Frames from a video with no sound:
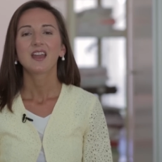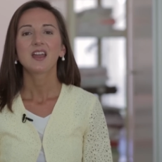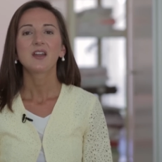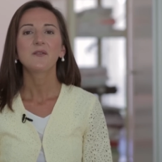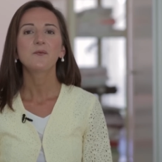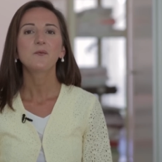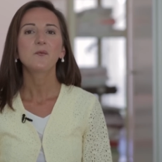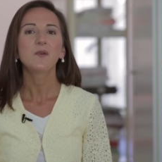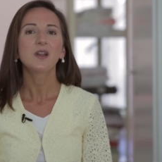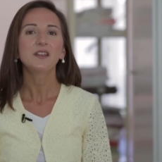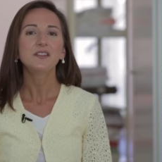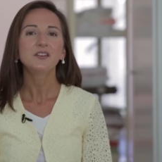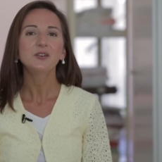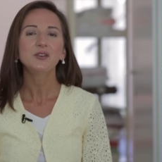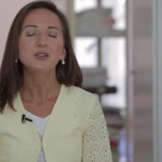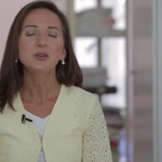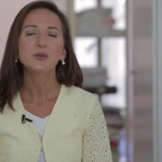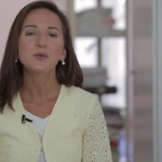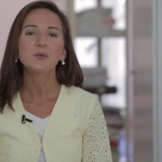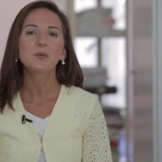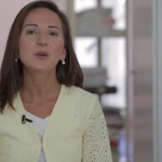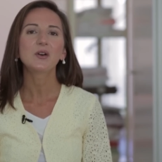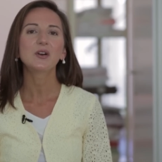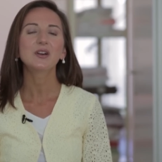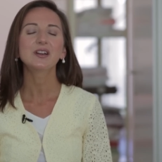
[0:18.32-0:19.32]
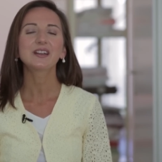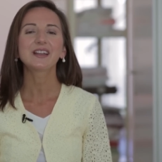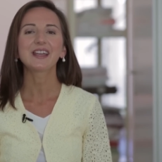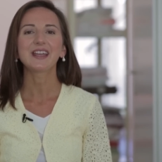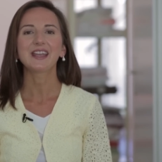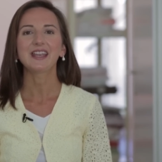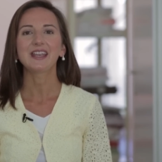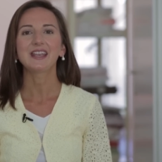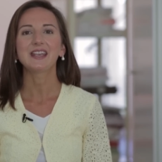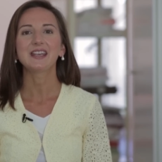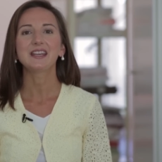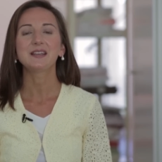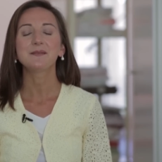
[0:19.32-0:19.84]
And whether you work
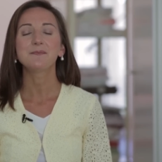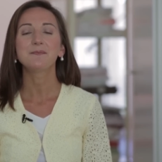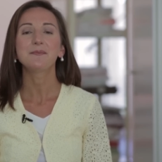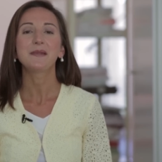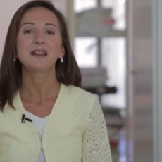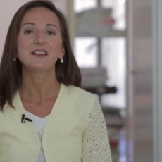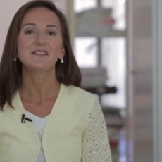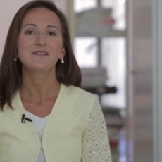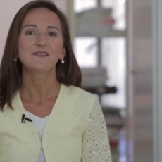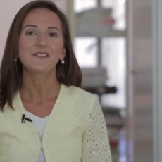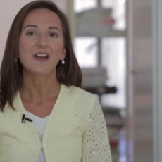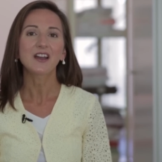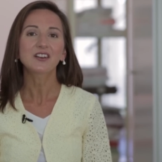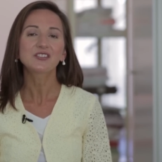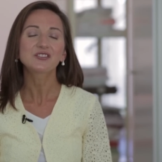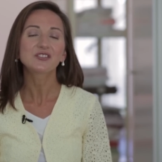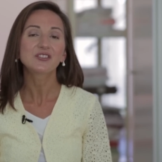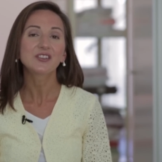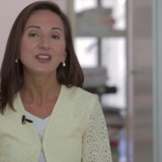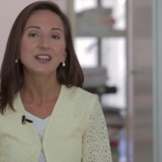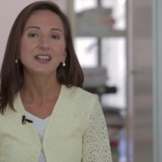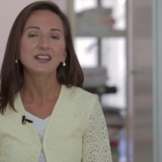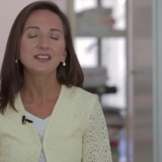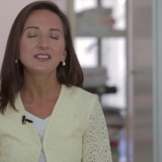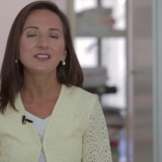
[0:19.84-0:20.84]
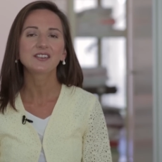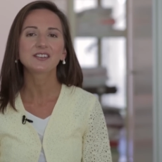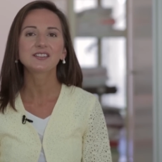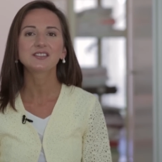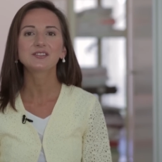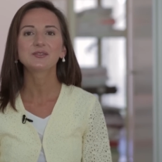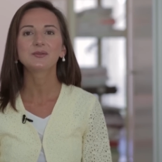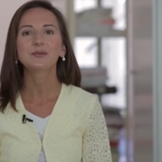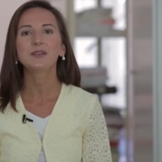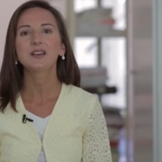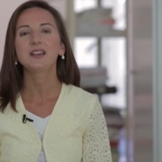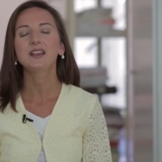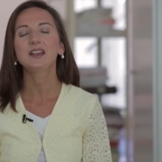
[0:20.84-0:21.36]
in manufacturing
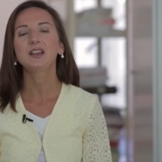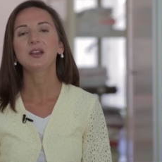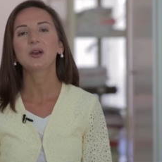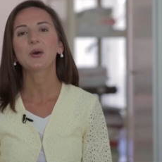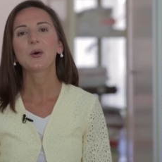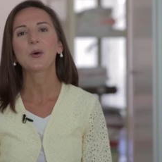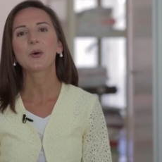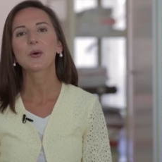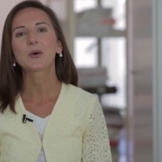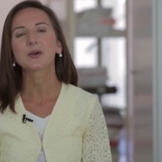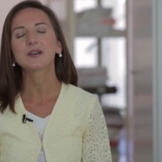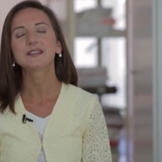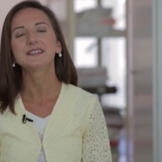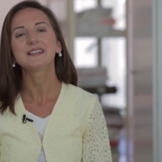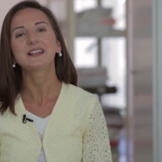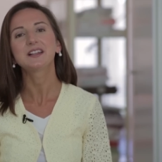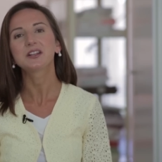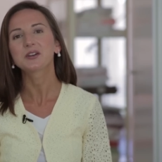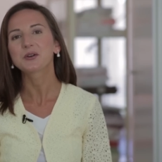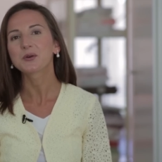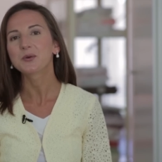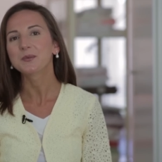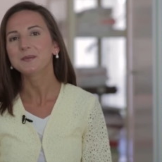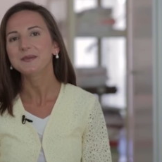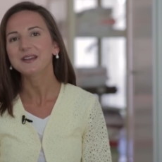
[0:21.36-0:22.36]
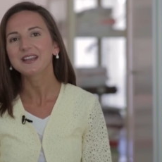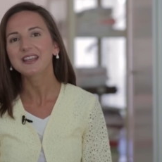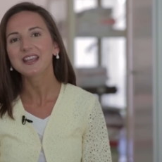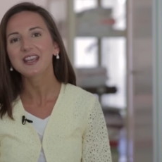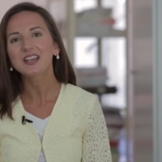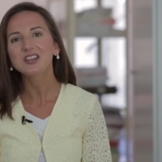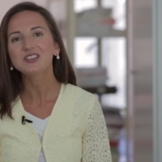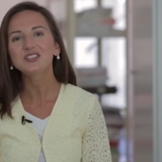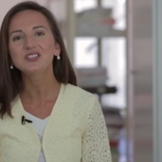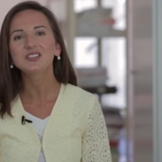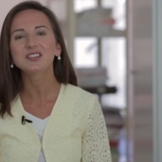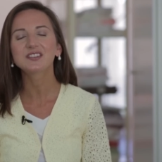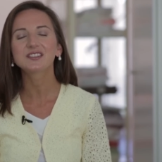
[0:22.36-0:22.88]
industry or
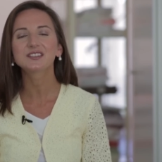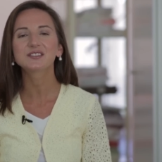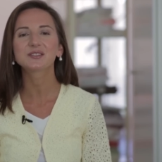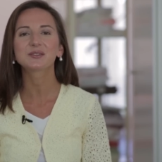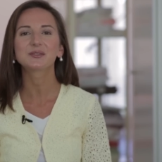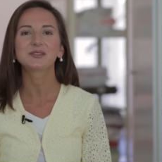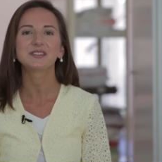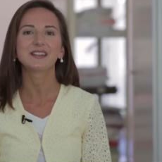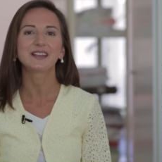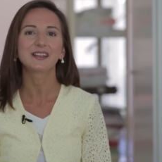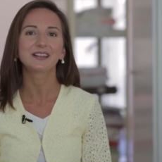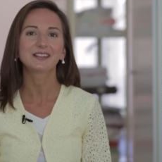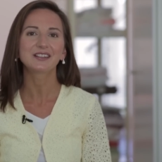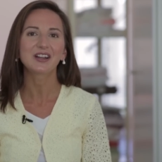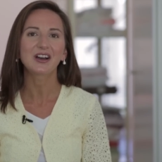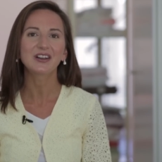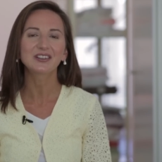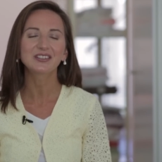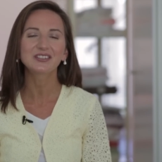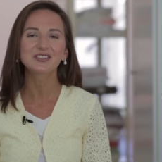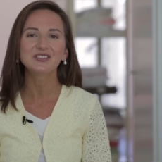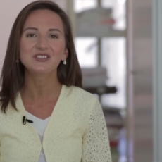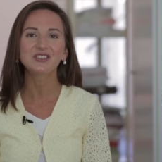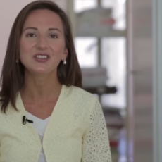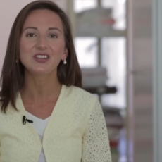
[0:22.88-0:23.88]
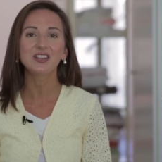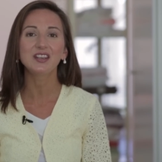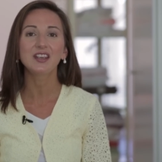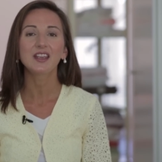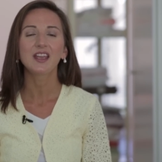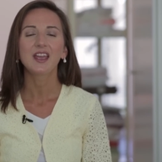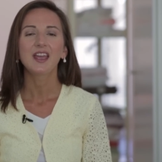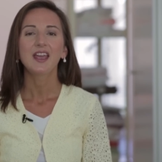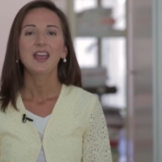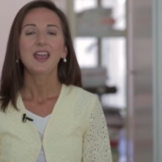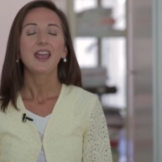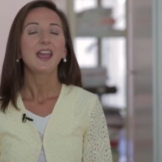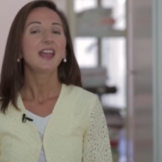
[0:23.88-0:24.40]
telecommunications or technology,
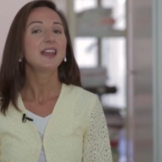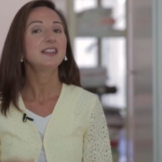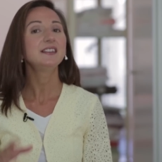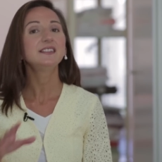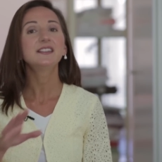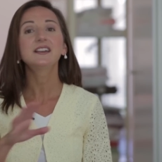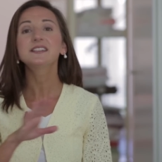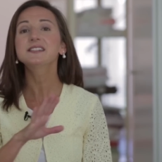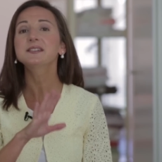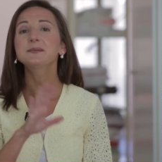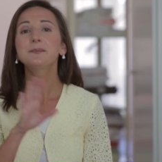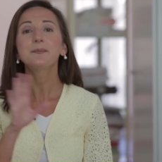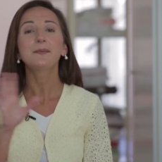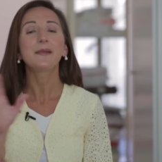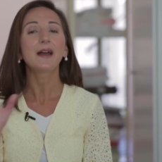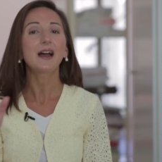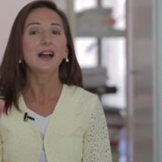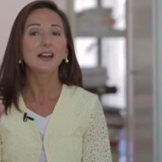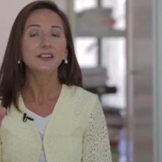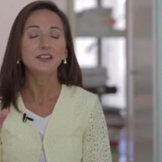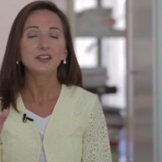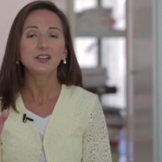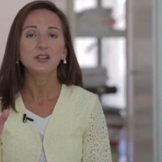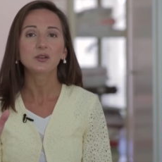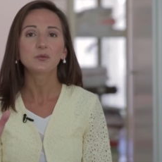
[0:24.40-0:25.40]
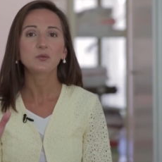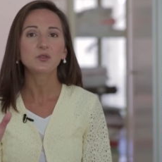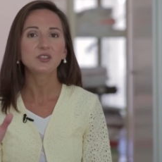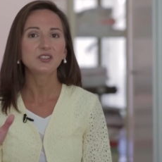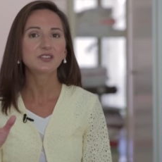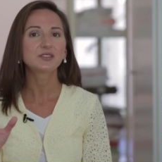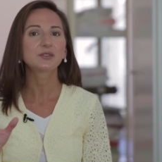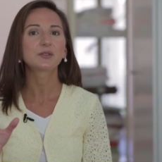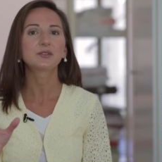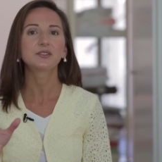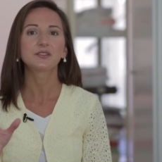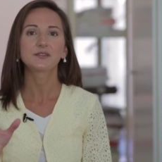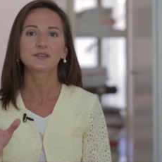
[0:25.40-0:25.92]
and doesn't matter which
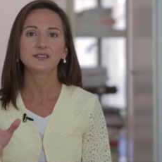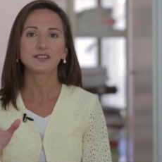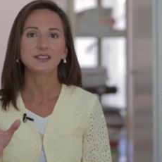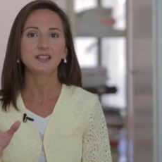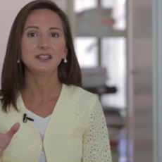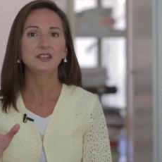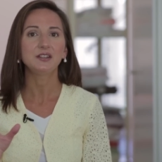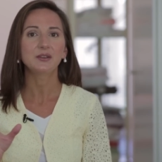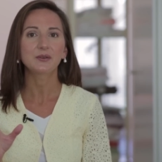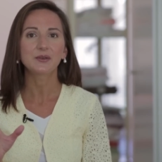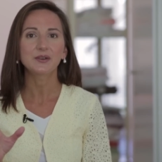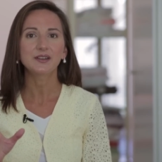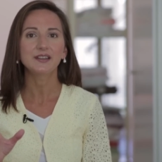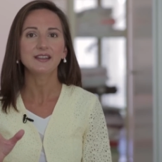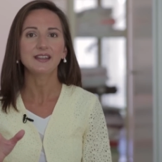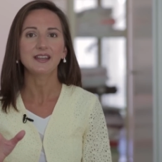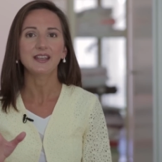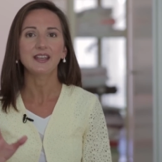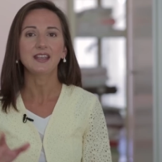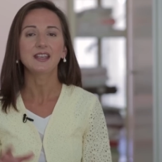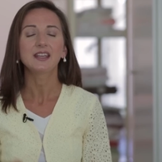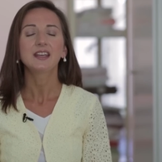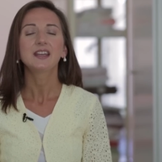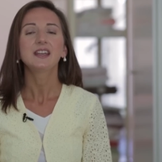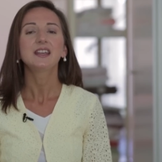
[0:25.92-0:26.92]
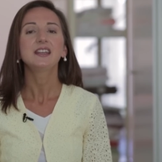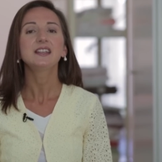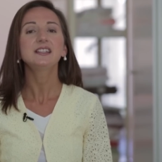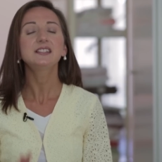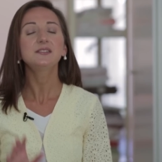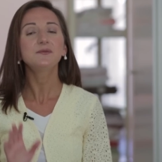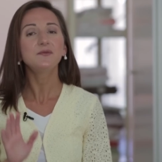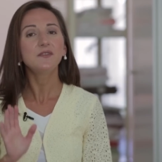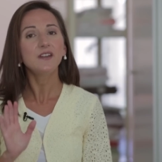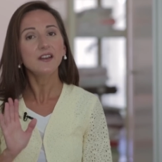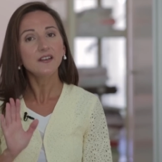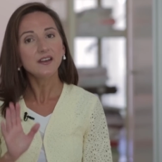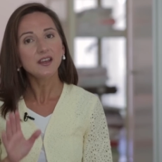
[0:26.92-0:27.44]
sort of seniority, it's
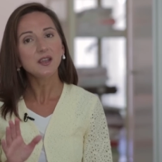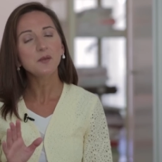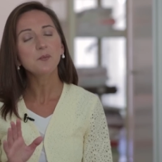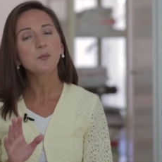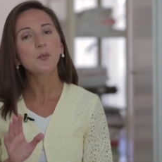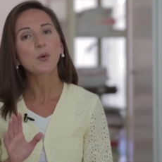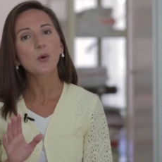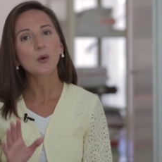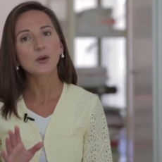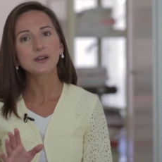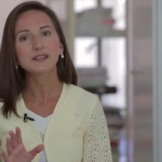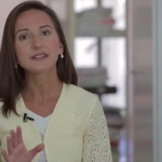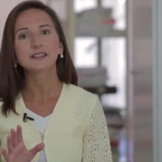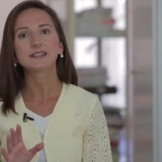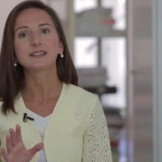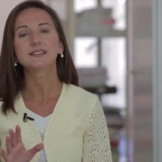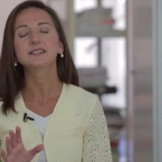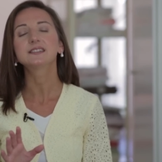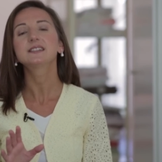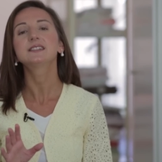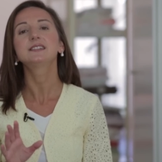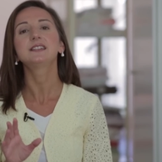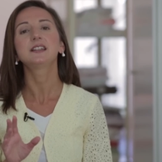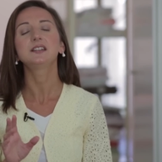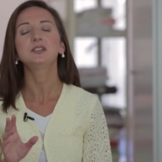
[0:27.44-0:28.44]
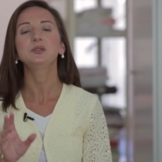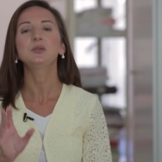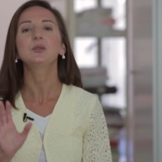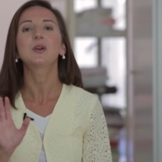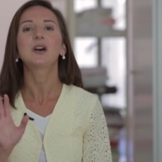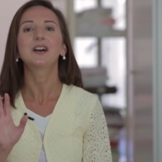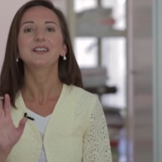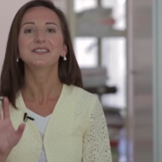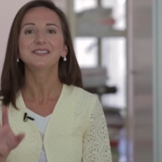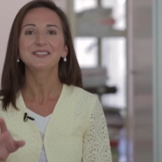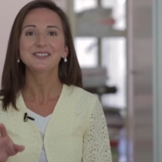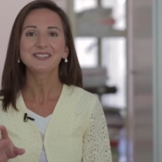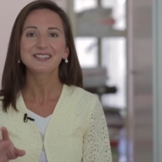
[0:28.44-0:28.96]
very important that you
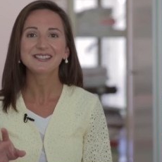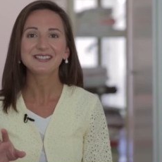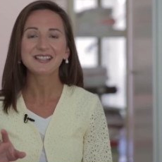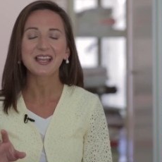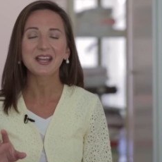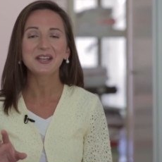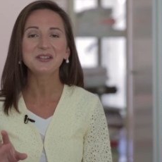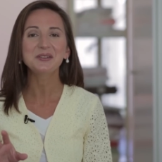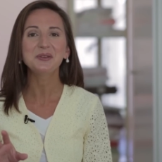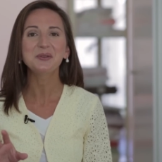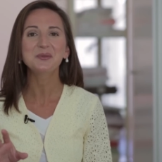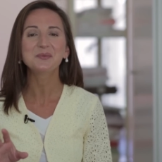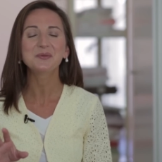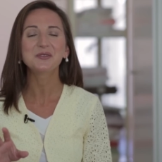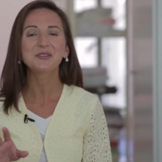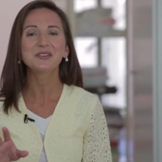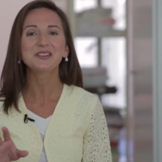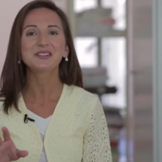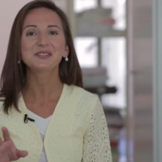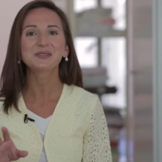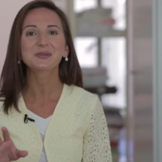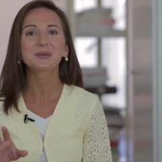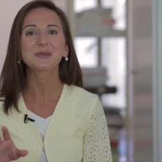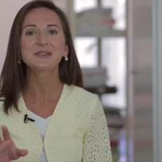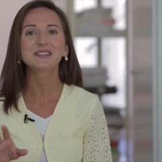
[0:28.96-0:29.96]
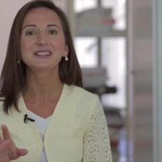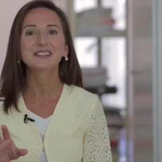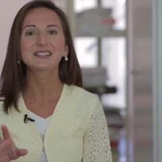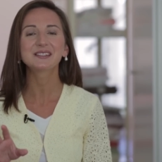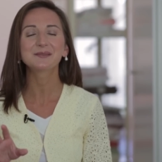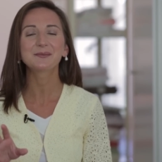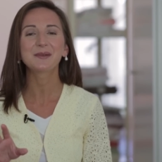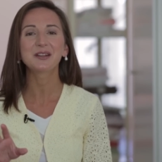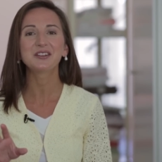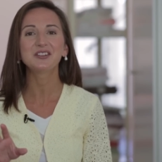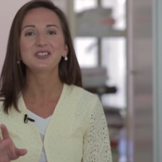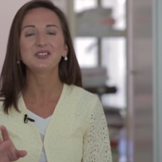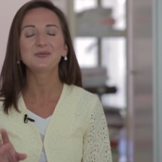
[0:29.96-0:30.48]
understand human resources
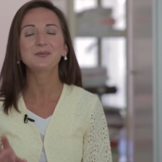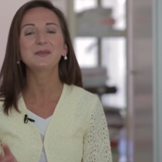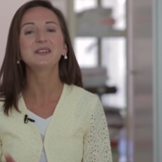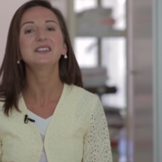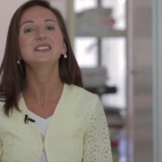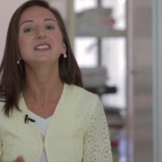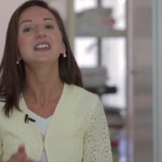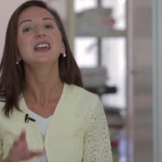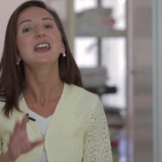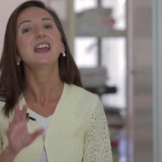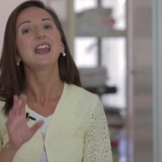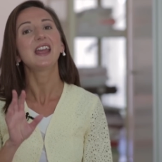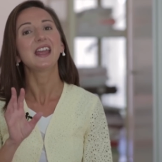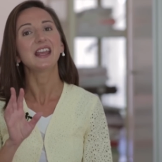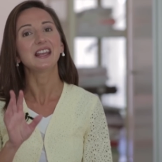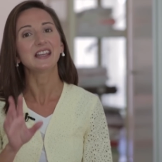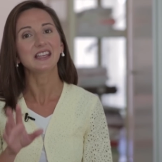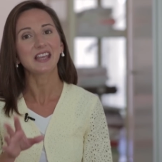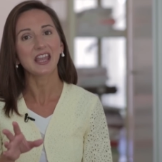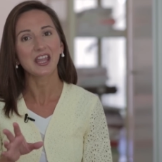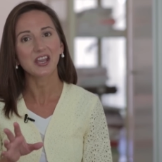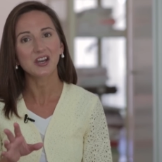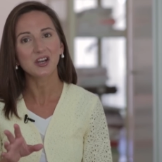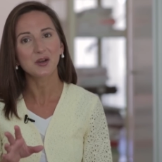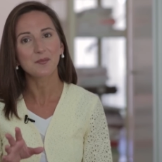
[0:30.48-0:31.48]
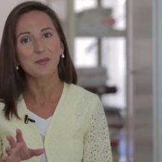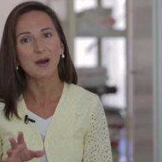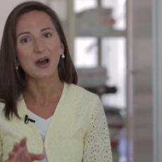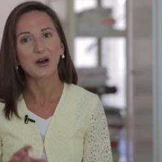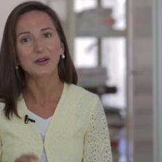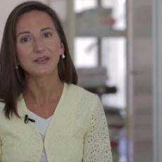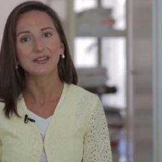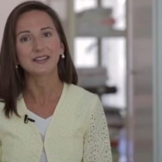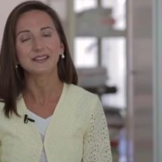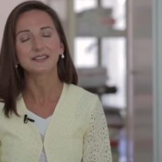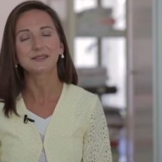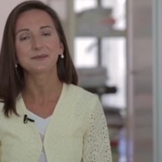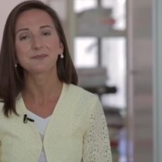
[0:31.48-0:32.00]
management and care
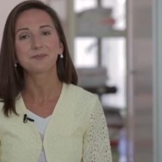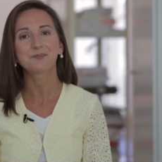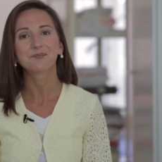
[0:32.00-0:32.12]
about it.